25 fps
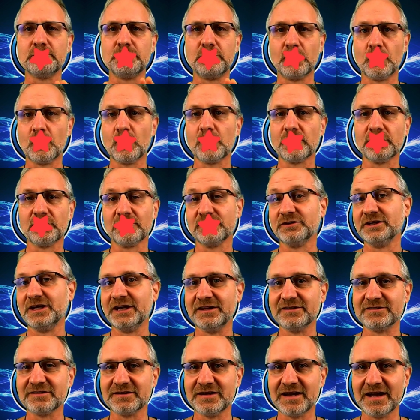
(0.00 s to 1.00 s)
porn on the
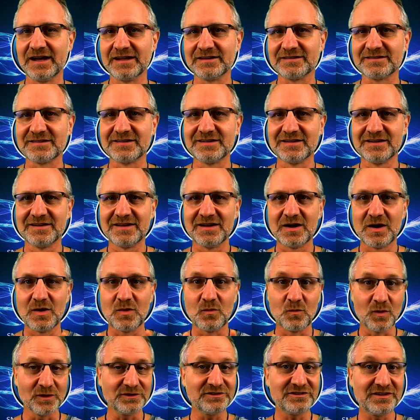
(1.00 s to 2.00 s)
internet.
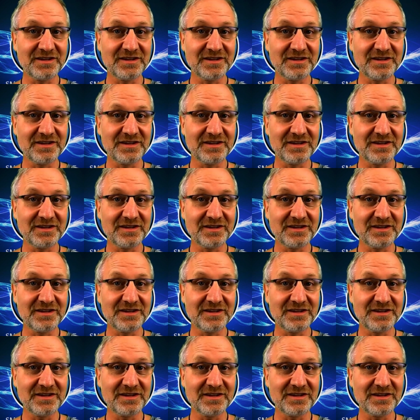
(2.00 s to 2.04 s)
Watch